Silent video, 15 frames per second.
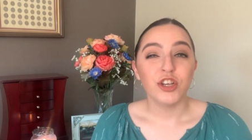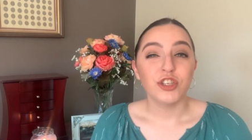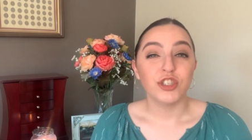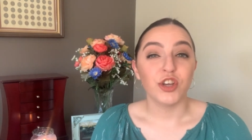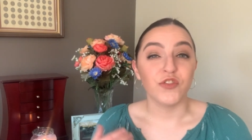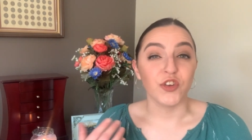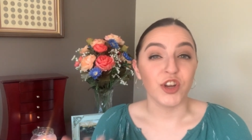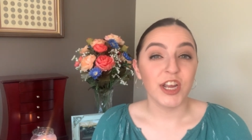
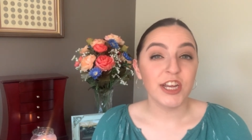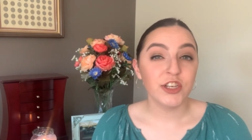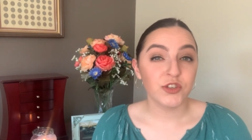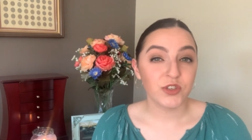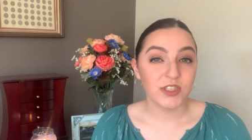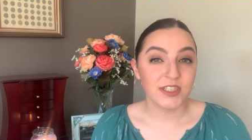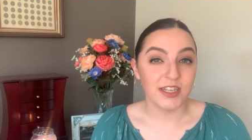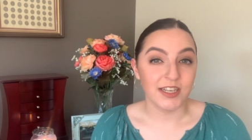So if you're
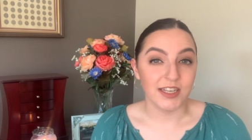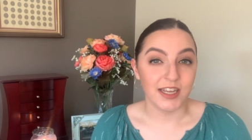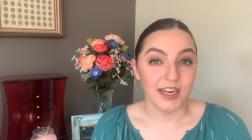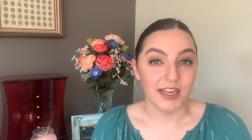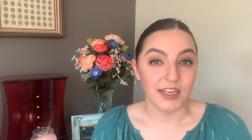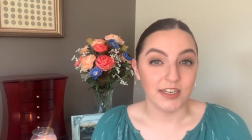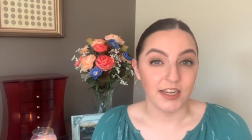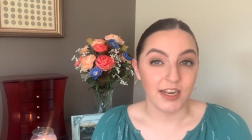interested in
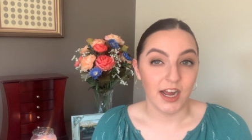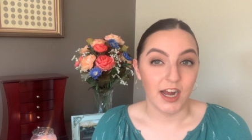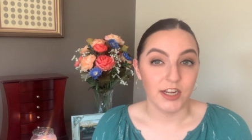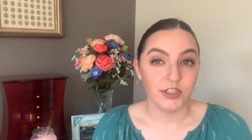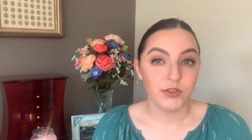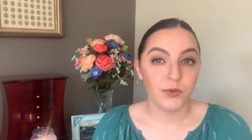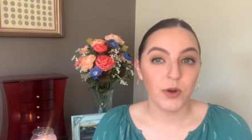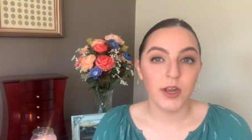getting into
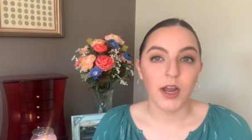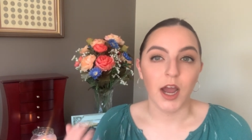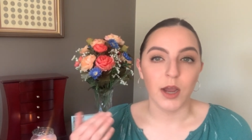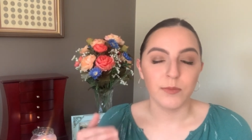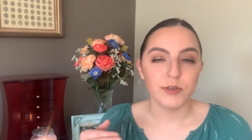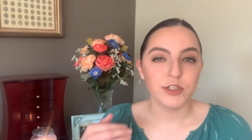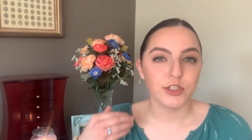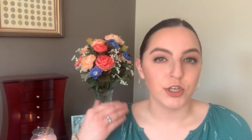contouring, I
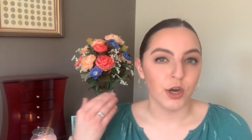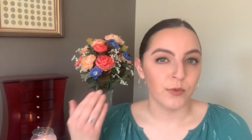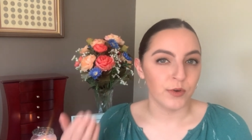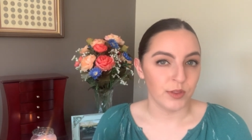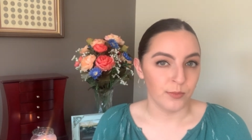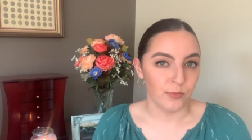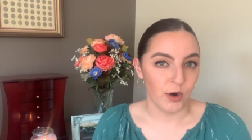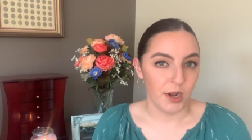would start
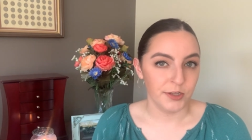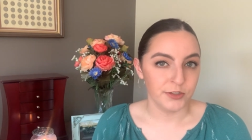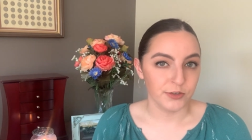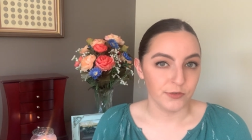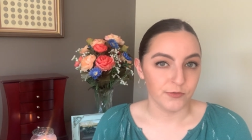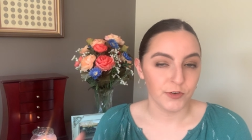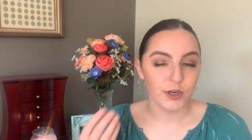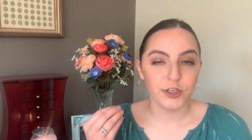with a
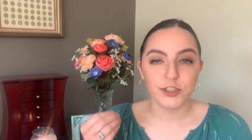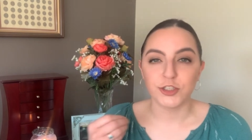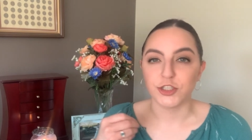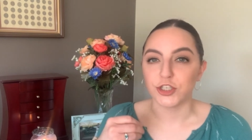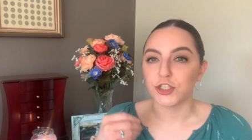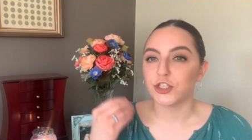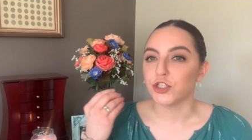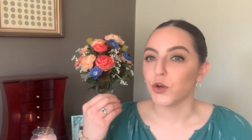bronzer first,
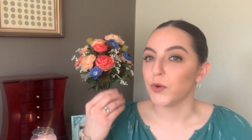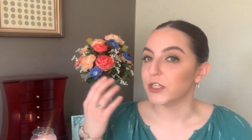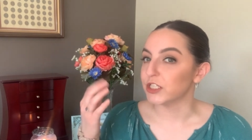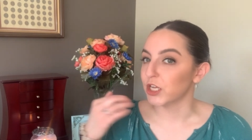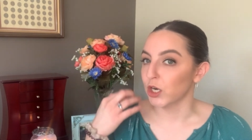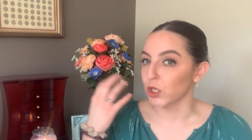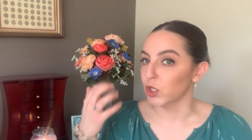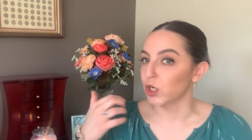just so it's
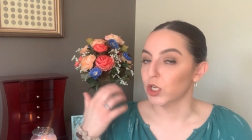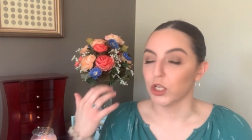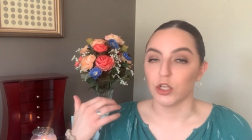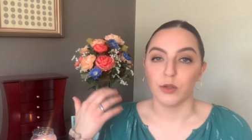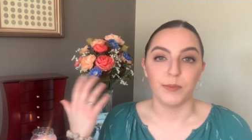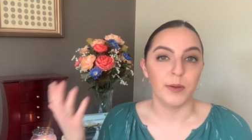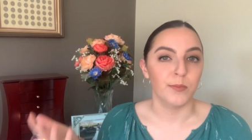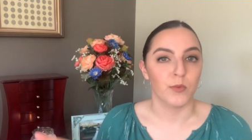gonna look a
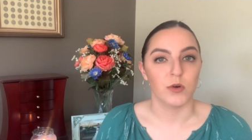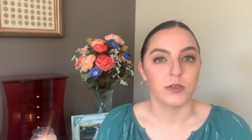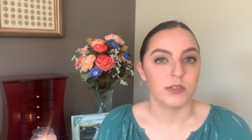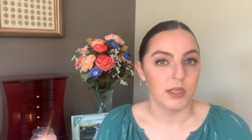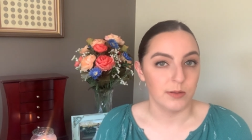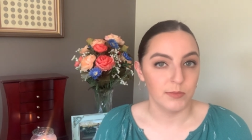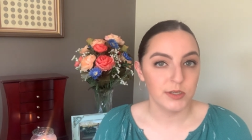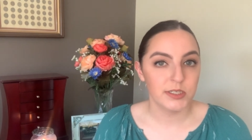little bit more
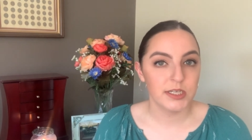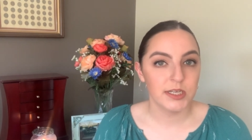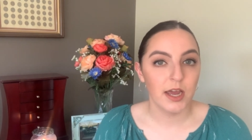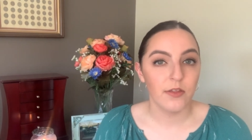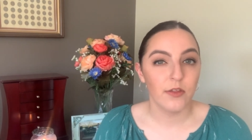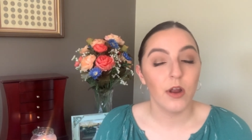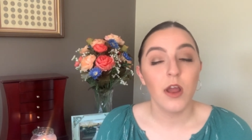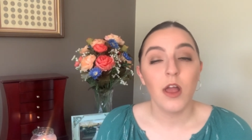seamless
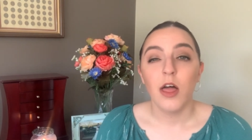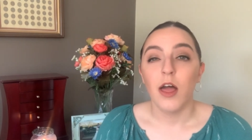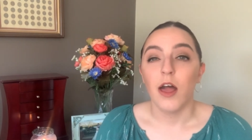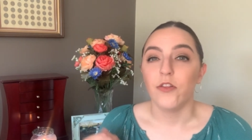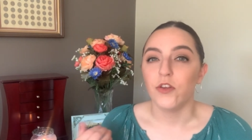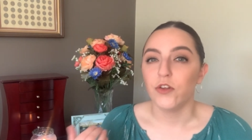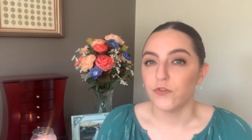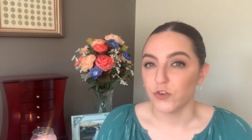together.
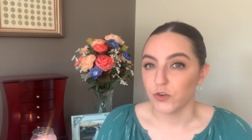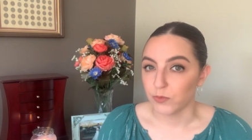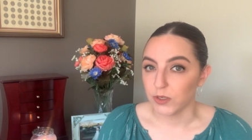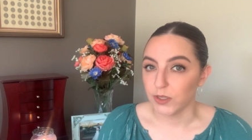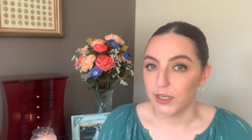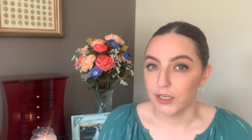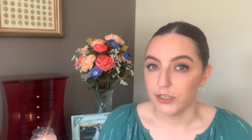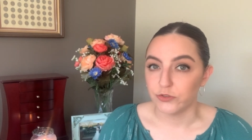And then if you're
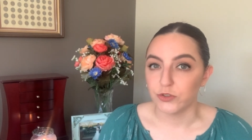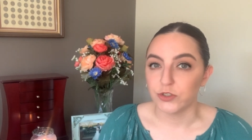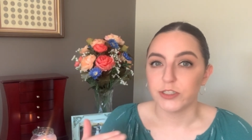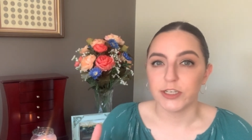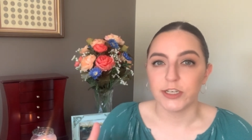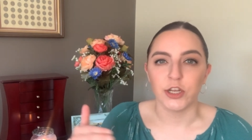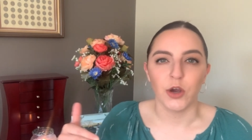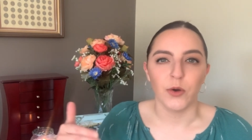really
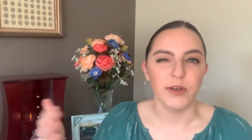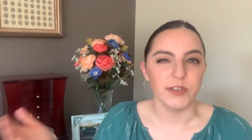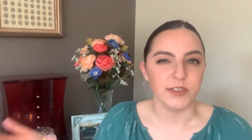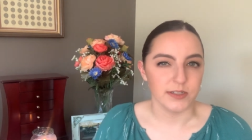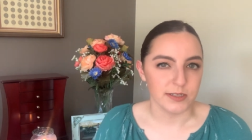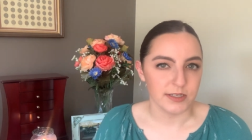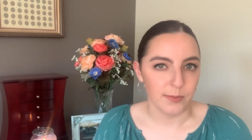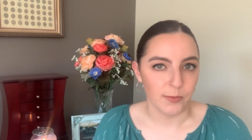interested, go into
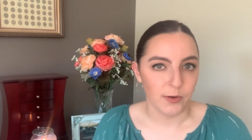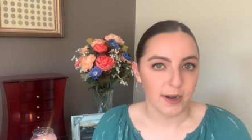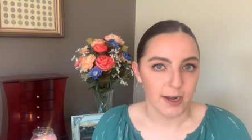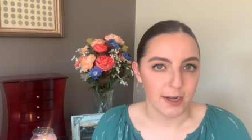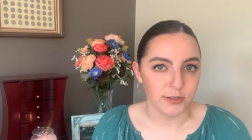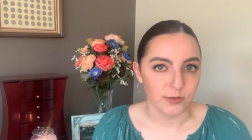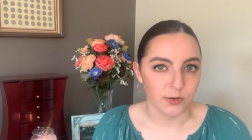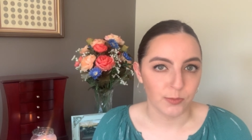the separate
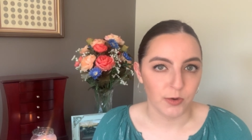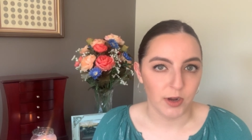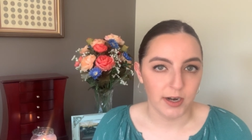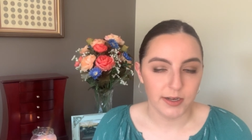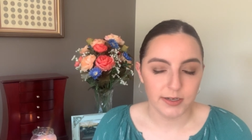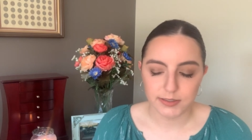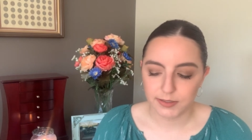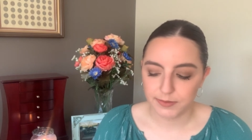contour
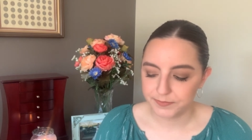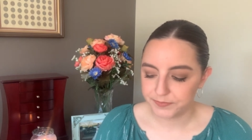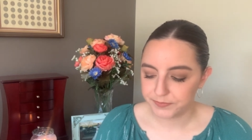product.